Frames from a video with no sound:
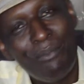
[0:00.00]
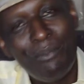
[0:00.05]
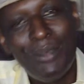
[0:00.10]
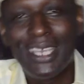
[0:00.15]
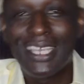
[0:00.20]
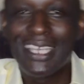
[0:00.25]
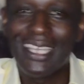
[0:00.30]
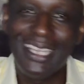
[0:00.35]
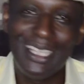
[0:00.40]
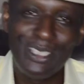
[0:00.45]

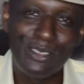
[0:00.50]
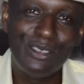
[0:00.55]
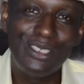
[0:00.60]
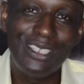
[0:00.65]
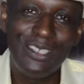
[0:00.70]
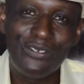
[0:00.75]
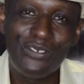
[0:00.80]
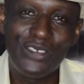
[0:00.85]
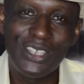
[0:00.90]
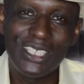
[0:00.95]
Make a little
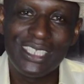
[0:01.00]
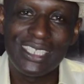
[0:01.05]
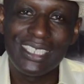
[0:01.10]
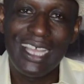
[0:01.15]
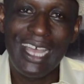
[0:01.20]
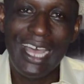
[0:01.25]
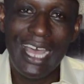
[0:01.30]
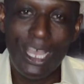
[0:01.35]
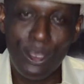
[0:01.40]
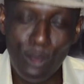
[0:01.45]
difference.
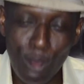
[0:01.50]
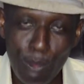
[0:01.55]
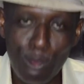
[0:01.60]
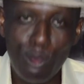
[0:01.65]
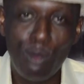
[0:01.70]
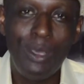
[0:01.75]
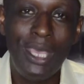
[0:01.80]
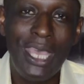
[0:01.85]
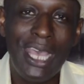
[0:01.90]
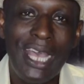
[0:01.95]
I hope
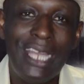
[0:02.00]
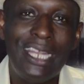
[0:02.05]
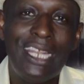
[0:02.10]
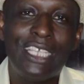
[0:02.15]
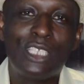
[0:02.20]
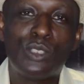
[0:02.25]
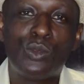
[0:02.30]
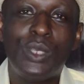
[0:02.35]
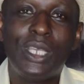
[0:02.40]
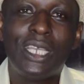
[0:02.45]
you'll be here
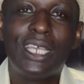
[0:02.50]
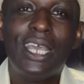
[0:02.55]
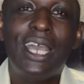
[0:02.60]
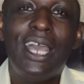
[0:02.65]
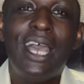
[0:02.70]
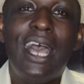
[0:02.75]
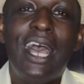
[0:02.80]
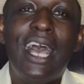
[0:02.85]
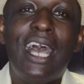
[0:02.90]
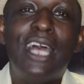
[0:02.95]
next week
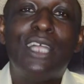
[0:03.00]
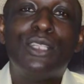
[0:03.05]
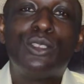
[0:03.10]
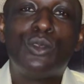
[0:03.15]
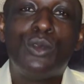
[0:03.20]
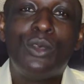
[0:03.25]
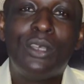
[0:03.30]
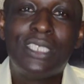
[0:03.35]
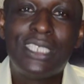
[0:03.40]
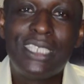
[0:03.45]

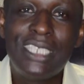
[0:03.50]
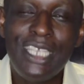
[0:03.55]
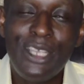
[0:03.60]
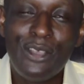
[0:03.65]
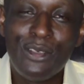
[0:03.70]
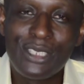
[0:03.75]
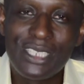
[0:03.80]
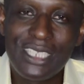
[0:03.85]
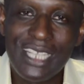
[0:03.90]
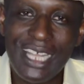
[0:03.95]
to
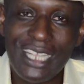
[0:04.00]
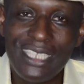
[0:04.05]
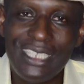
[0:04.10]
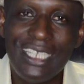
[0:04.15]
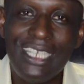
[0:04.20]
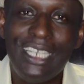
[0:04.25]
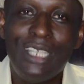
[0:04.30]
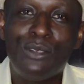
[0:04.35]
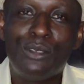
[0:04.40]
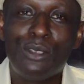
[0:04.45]
see us start
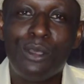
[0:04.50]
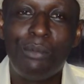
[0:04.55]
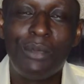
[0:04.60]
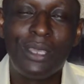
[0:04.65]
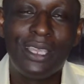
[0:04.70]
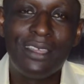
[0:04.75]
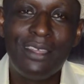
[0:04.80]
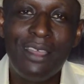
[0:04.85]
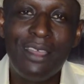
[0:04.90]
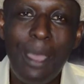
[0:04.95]
a new
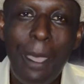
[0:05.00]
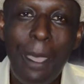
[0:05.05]
topic.